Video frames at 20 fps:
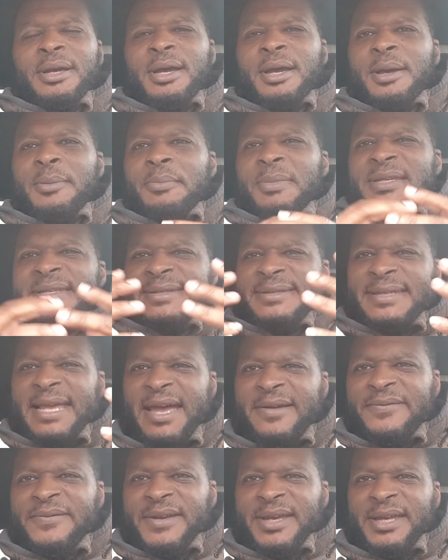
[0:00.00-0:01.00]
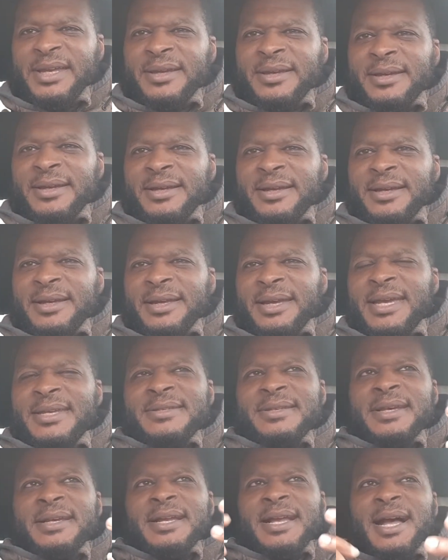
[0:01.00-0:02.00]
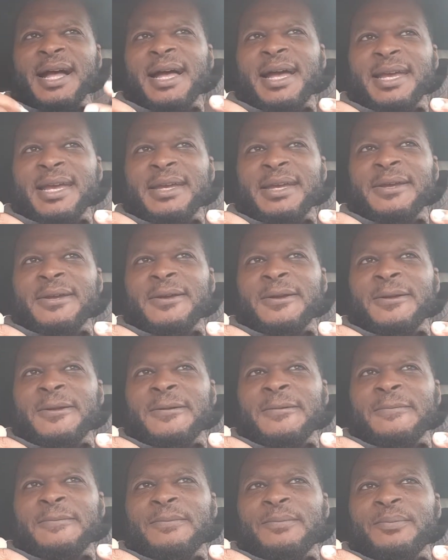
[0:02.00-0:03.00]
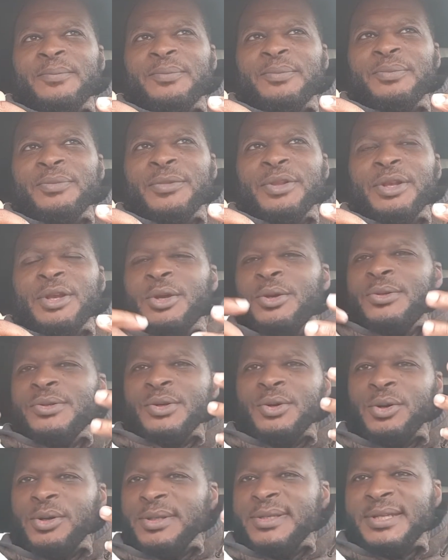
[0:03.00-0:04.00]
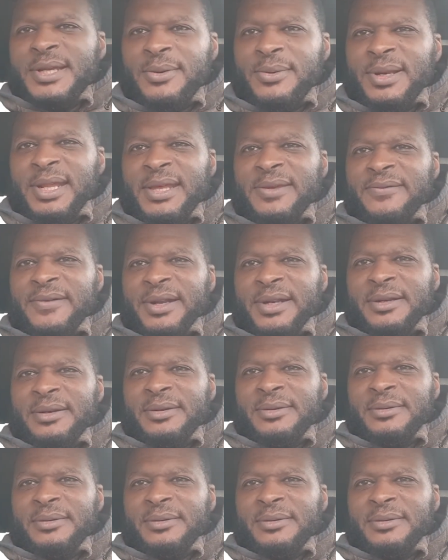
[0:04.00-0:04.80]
Mustafi is a guy who's also leaving,